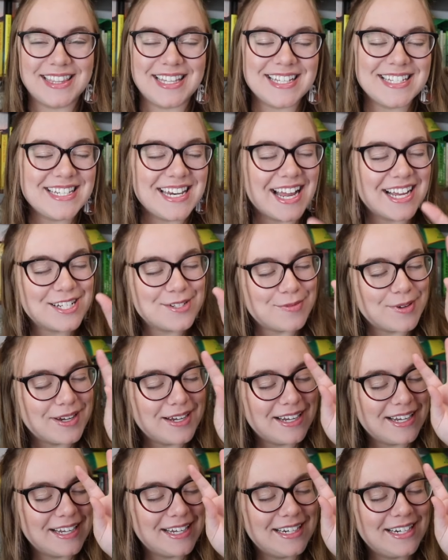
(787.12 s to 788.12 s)
This next
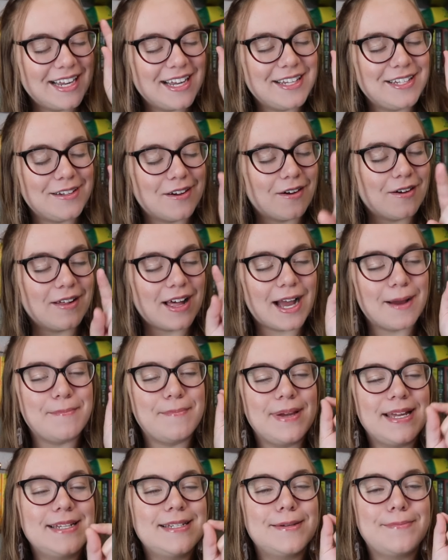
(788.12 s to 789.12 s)
one, y'all, I
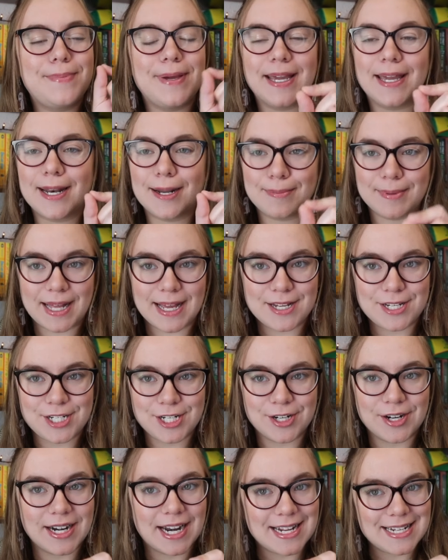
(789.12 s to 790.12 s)
meant to pick it up last
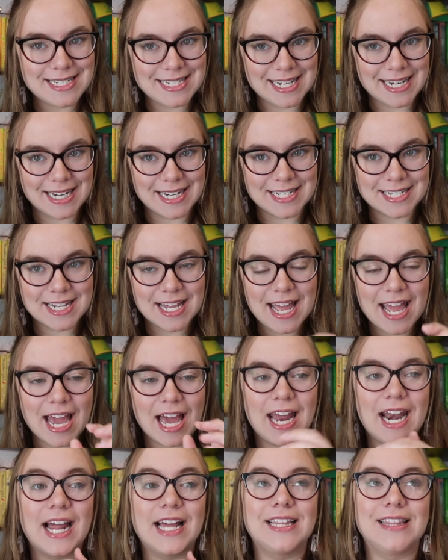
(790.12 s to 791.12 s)
year and I didn't.
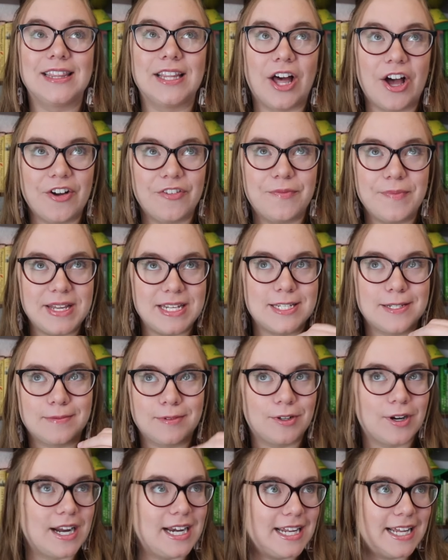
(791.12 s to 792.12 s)
And I love me some
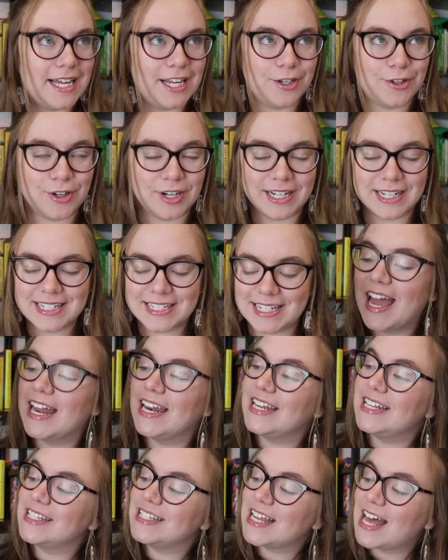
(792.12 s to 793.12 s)
Grady Hendrix. And
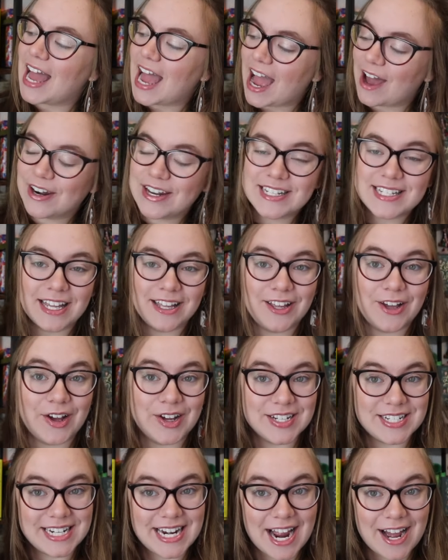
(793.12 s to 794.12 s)
it's How to Sell a
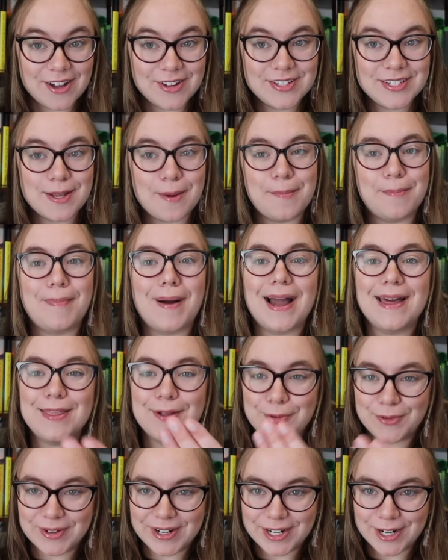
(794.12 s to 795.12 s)
Haunted House by the
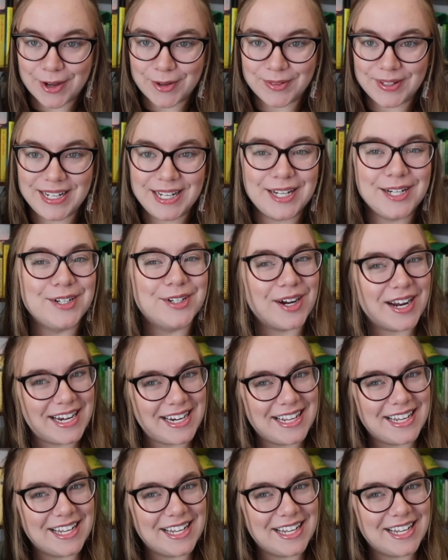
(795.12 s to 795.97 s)
one and only Grady